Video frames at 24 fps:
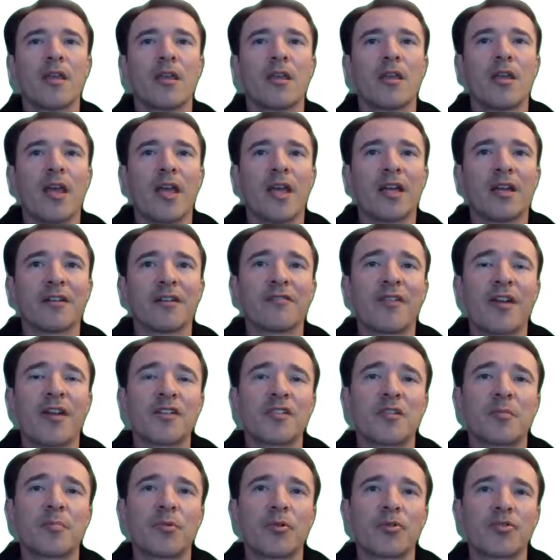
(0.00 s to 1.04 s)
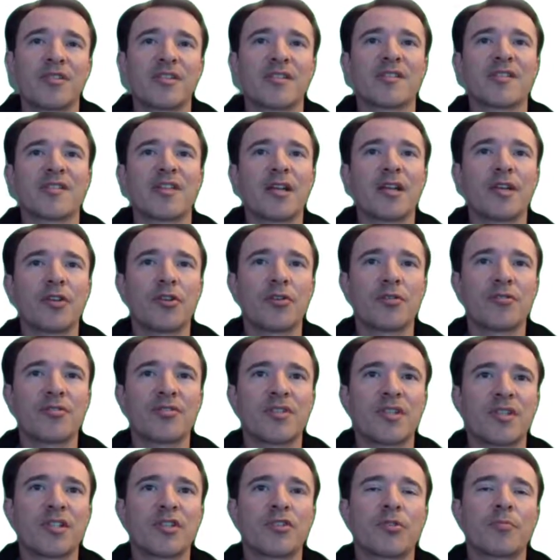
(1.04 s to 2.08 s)
A conveyance approach is then used
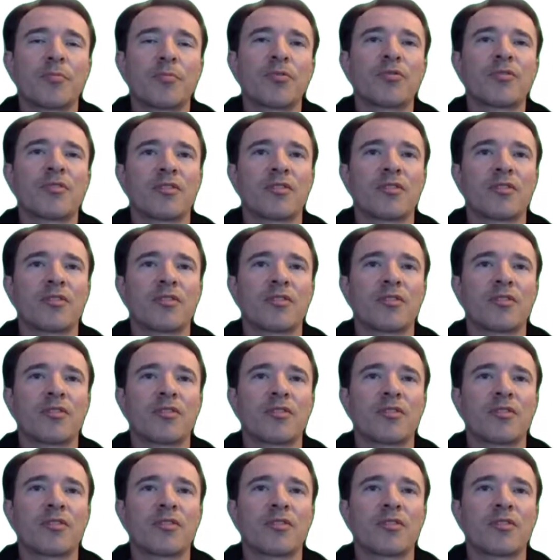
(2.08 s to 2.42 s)
to distribute